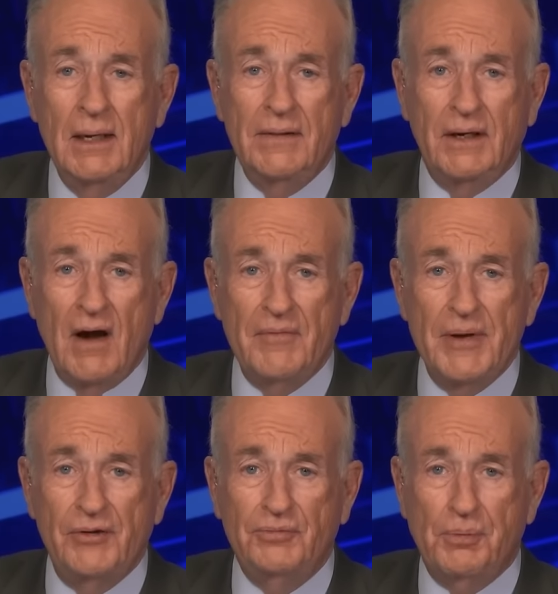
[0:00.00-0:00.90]
The
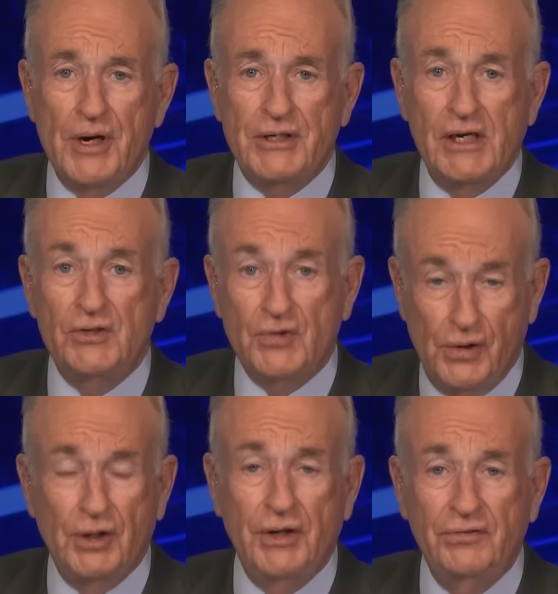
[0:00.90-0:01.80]
government is printing
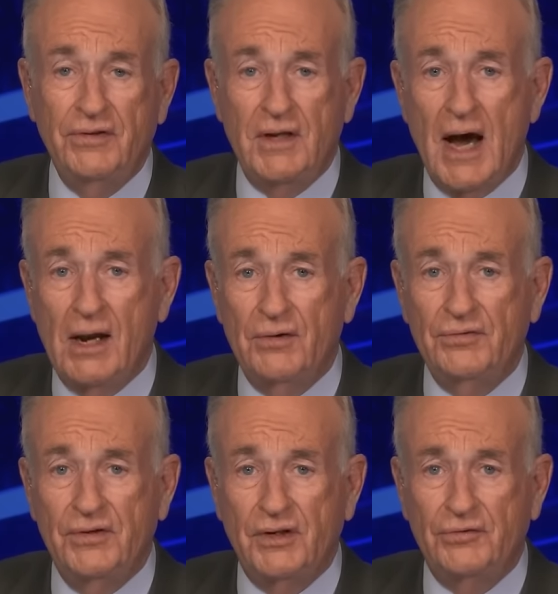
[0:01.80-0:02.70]
trillions of dollars
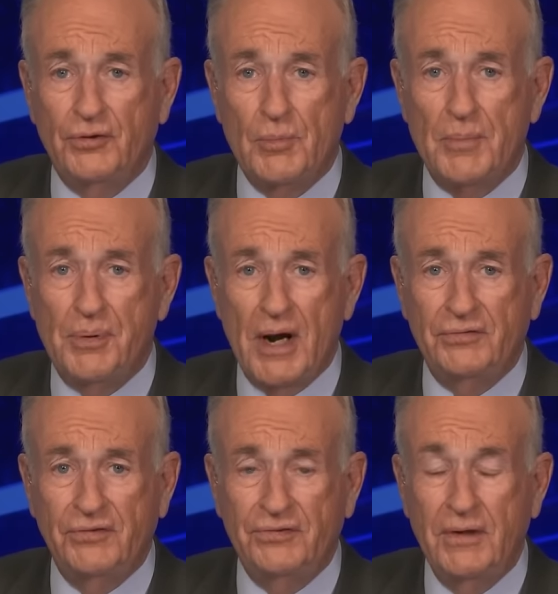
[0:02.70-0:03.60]
and consumer
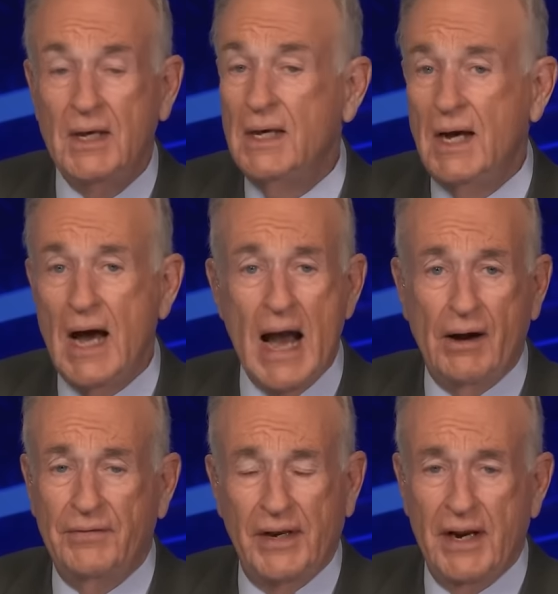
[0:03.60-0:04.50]
prices
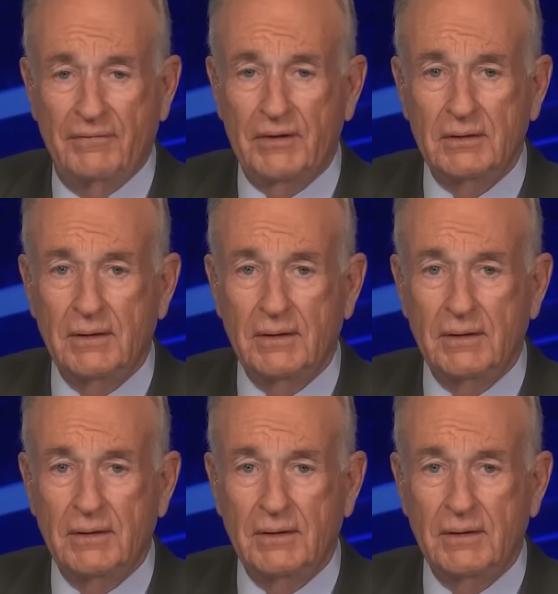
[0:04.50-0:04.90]
higher than ever.